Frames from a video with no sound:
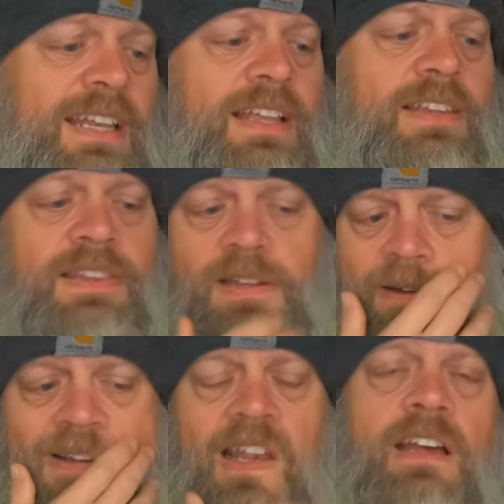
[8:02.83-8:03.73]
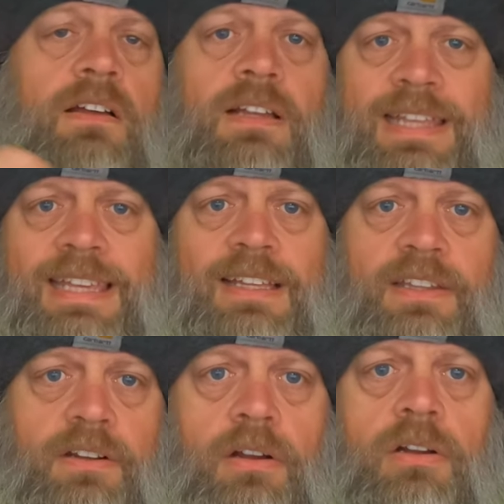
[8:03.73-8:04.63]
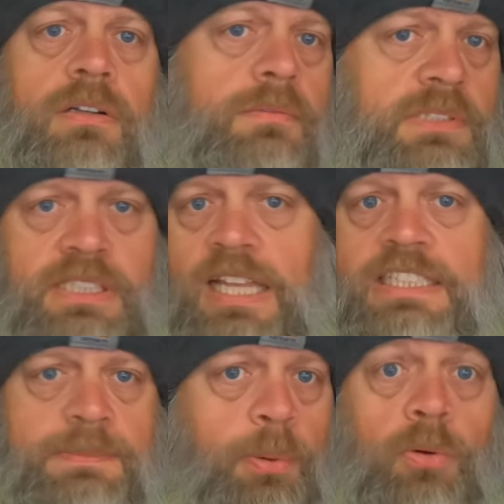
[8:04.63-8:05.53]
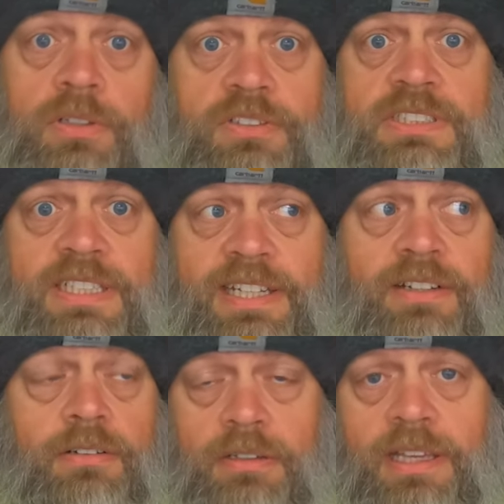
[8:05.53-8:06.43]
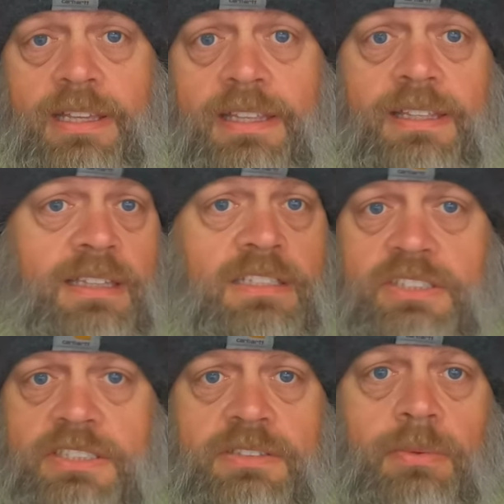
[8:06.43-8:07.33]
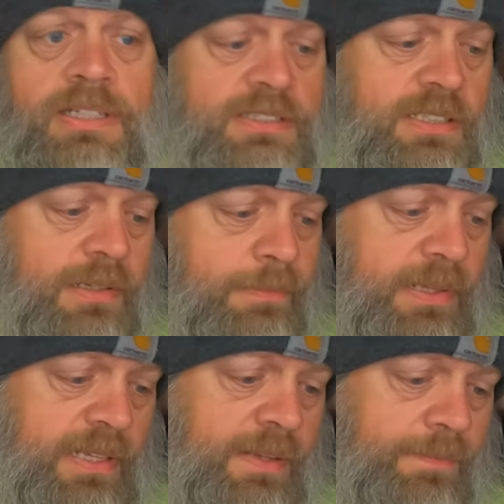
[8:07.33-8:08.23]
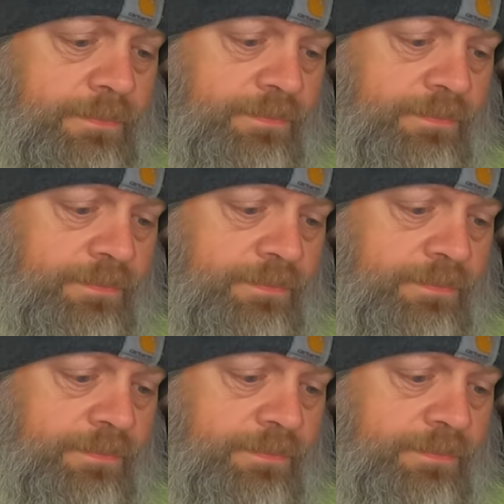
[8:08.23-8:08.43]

Now again, there are slight spoilers in here, okay? That's just the way it's gonna be.